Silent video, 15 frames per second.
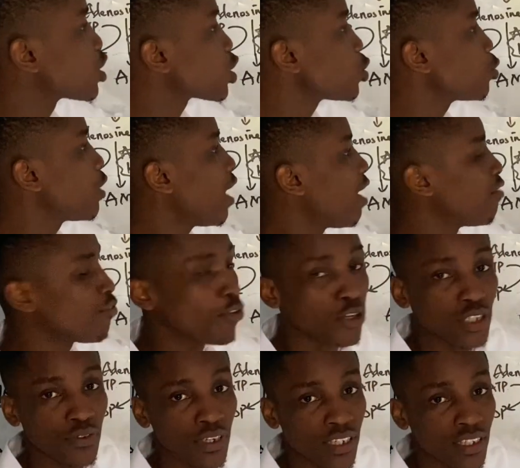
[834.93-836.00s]
Sugar and
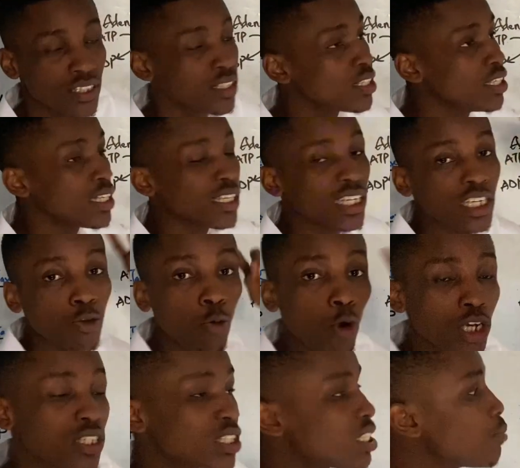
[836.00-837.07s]
phosphate. In
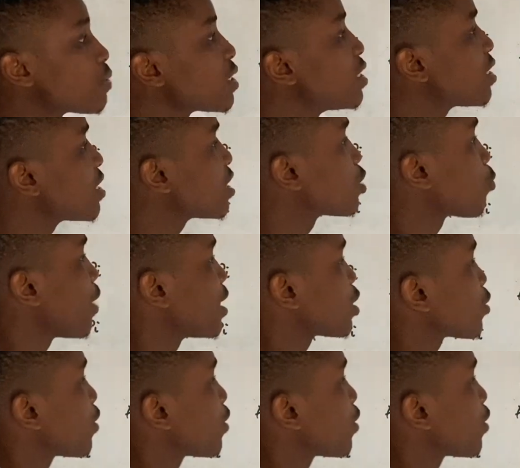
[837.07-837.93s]
one-step synthesis, we are